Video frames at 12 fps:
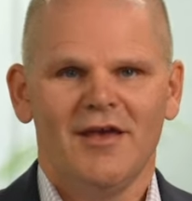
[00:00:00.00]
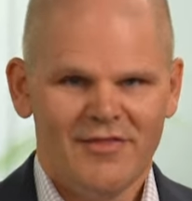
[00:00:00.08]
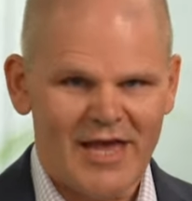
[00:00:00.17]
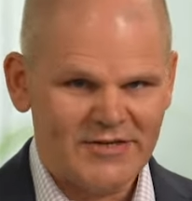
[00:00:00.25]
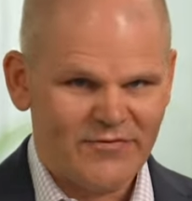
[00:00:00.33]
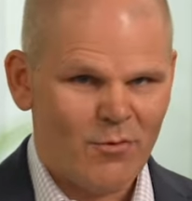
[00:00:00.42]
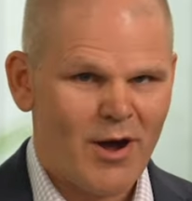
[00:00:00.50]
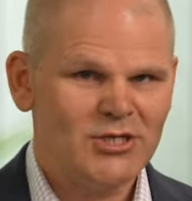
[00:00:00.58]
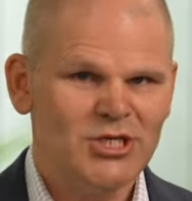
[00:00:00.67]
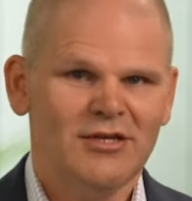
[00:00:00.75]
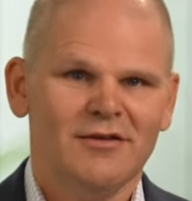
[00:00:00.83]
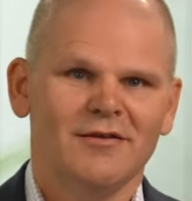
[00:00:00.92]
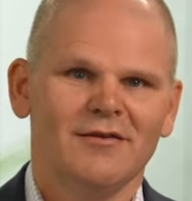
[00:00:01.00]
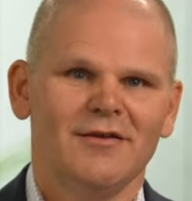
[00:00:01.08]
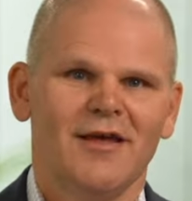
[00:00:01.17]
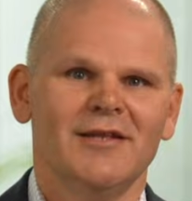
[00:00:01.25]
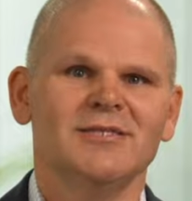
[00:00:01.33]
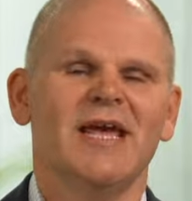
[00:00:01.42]
Thanks for watching
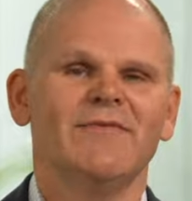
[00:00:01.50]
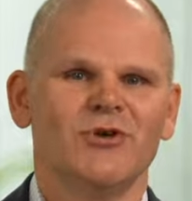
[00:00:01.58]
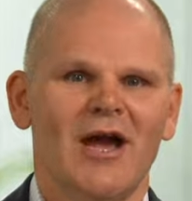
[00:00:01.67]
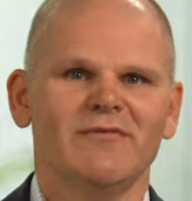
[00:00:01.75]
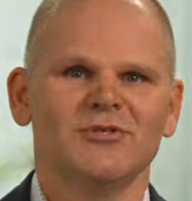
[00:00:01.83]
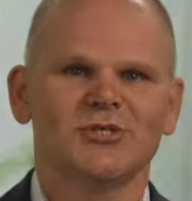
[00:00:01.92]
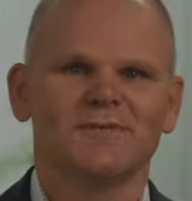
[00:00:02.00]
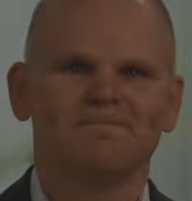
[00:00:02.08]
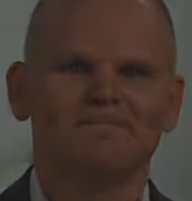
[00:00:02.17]
and safe travels.